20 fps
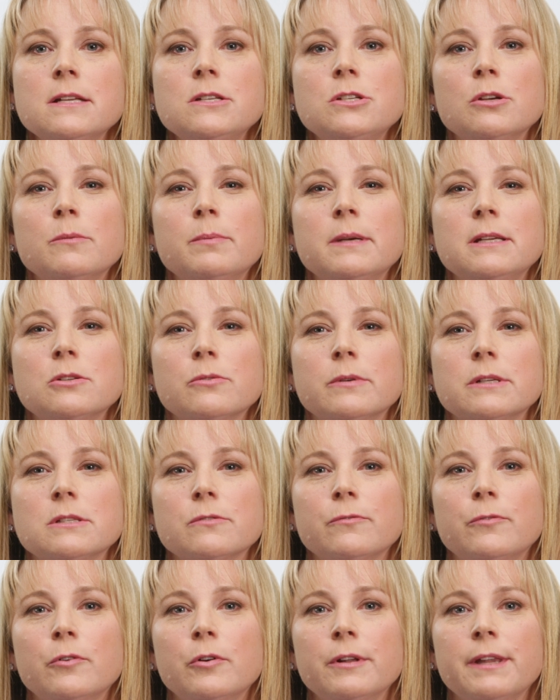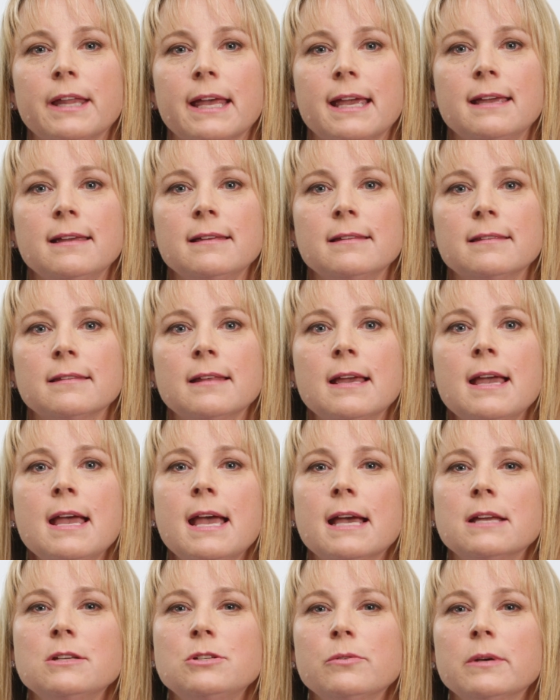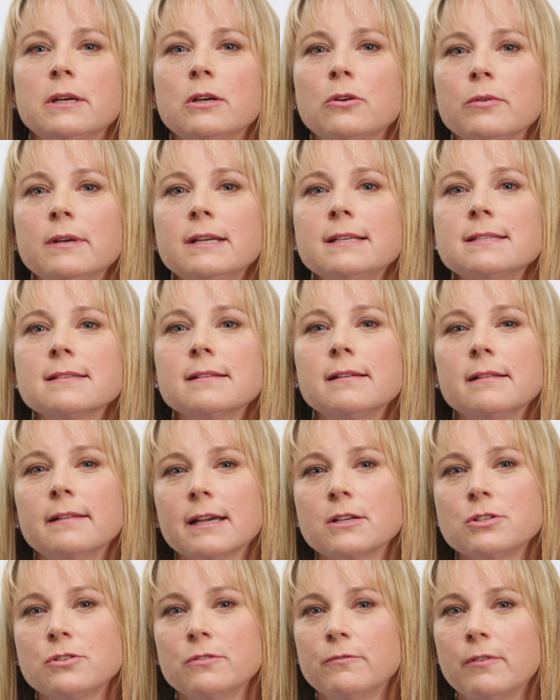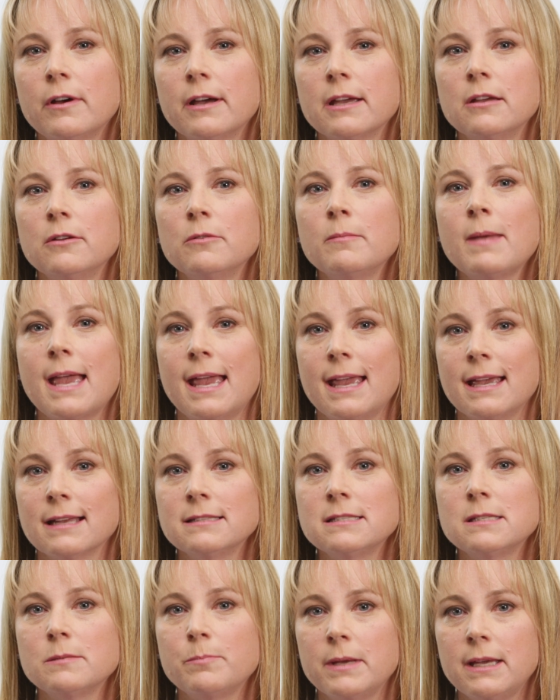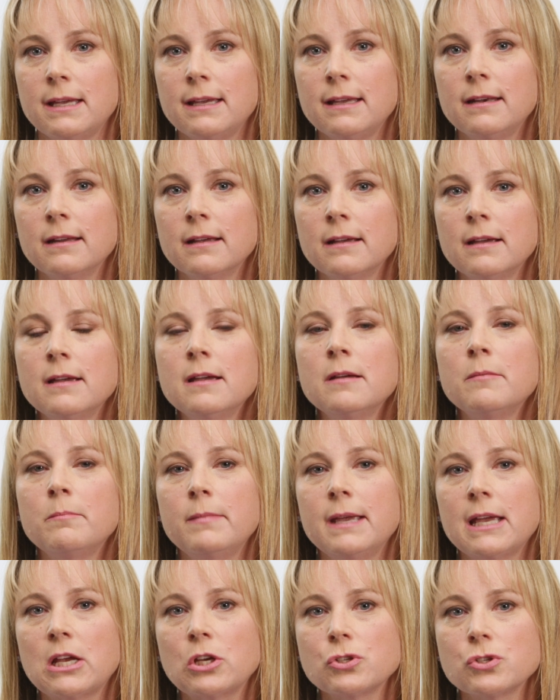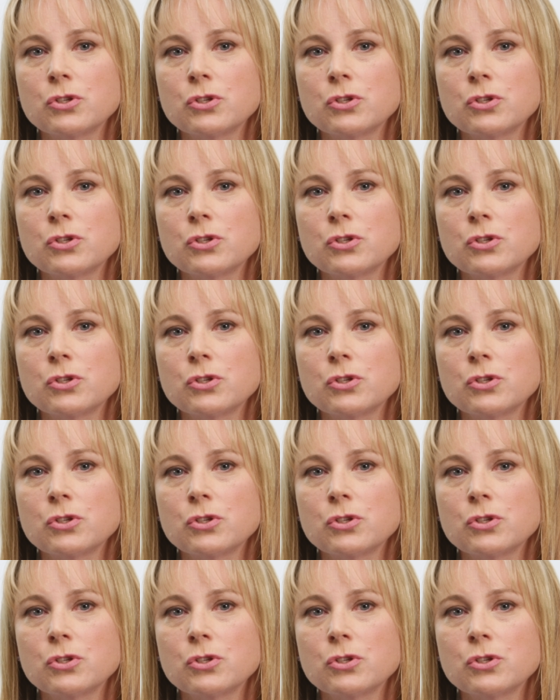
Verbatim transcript: the tubing to its full length, and to increase collection volume and speed, make